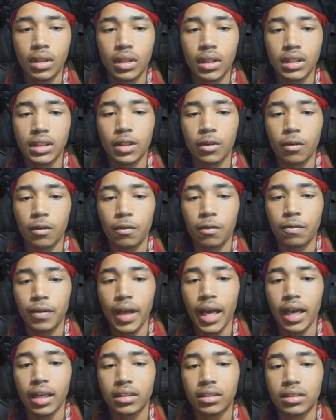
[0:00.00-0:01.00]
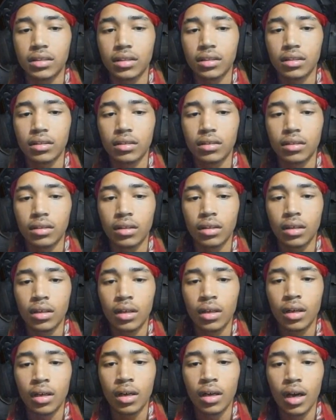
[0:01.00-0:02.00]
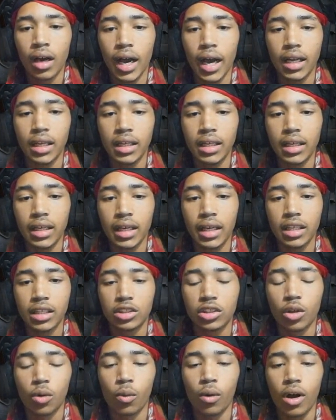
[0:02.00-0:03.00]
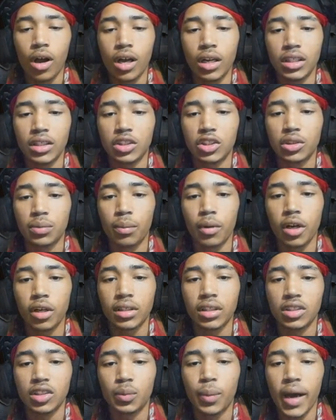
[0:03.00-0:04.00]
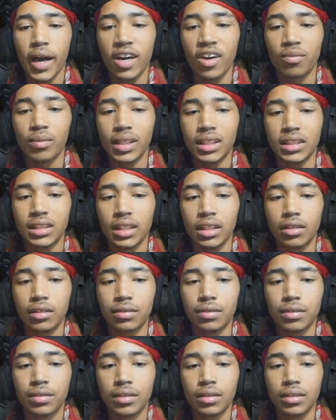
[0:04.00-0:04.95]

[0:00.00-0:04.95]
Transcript: Disinfect? I leaned against the wall and smirked in spite of myself.